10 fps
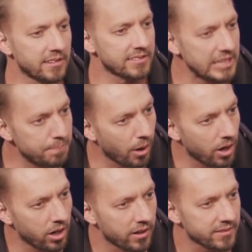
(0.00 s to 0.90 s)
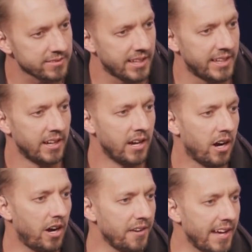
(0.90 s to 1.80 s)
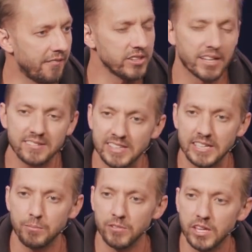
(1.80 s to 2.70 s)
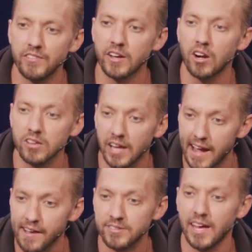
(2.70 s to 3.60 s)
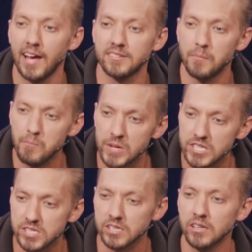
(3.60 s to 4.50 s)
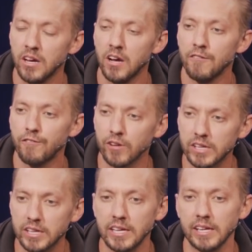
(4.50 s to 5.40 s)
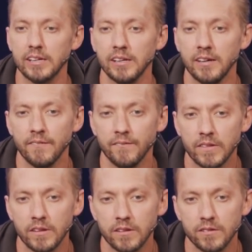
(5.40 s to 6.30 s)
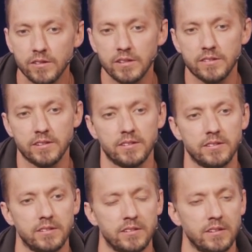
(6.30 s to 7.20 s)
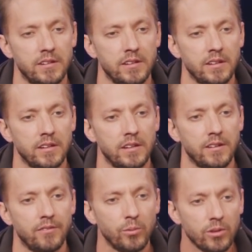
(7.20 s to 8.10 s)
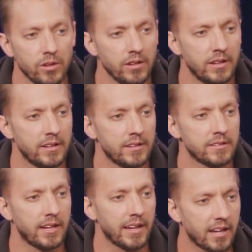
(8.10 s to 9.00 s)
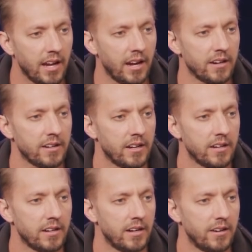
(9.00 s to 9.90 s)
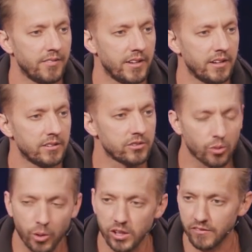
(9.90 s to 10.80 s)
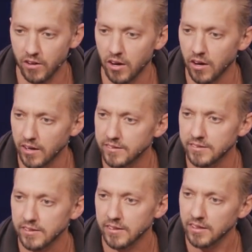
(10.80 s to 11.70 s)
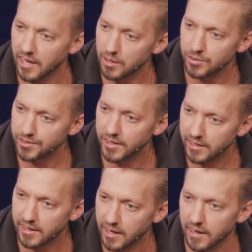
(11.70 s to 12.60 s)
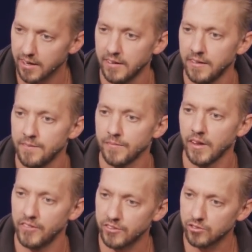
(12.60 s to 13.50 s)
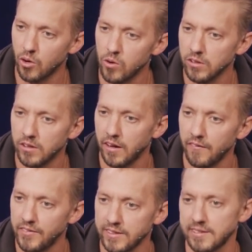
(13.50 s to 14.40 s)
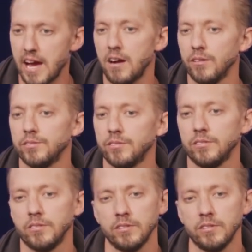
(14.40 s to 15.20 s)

Let's keep our heart set on heaven. Let's keep living our lives as a mission for King Jesus. If we'll take care of the soil of our hearts, God will take care of the soul of this house.